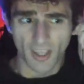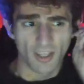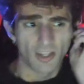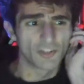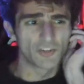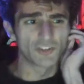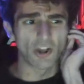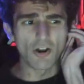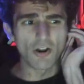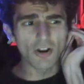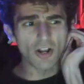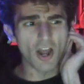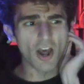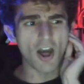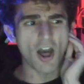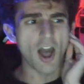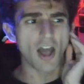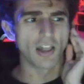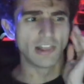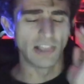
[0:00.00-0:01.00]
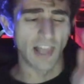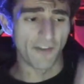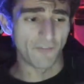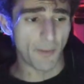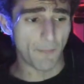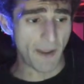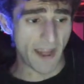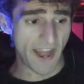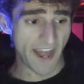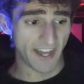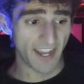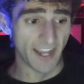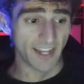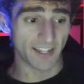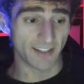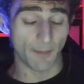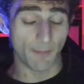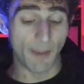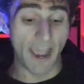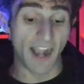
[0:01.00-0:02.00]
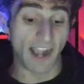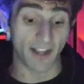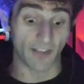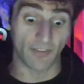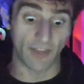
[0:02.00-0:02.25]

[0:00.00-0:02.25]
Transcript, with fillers: Don't call love the pancake in the back.